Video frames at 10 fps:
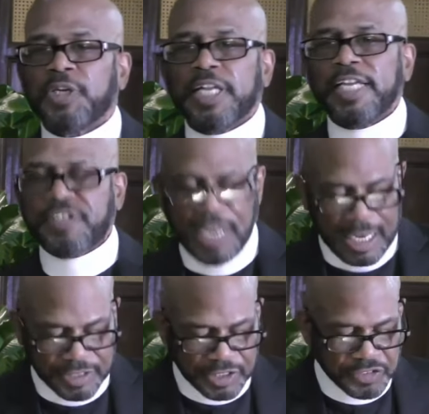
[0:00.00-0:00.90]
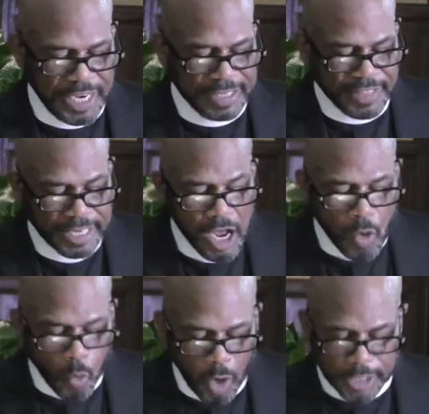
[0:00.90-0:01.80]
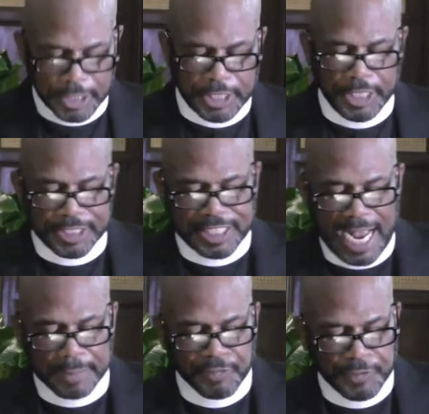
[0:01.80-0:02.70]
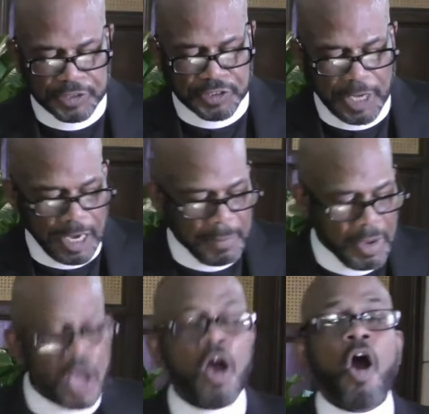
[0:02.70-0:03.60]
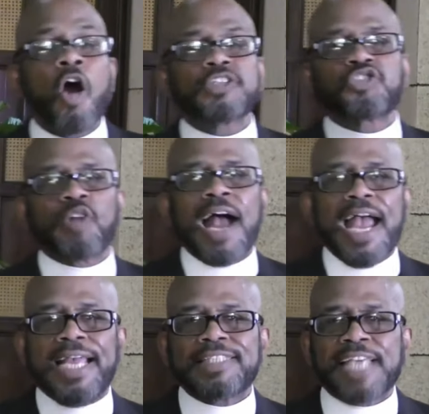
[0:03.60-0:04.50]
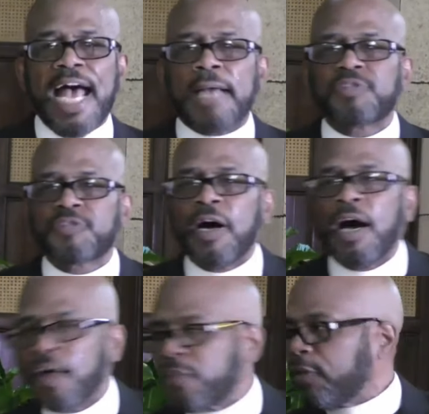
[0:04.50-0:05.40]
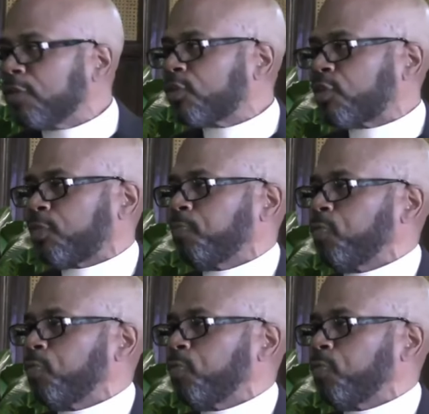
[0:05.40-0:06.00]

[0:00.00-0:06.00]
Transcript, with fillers: You need to understand that what are good times for some are trying times for others.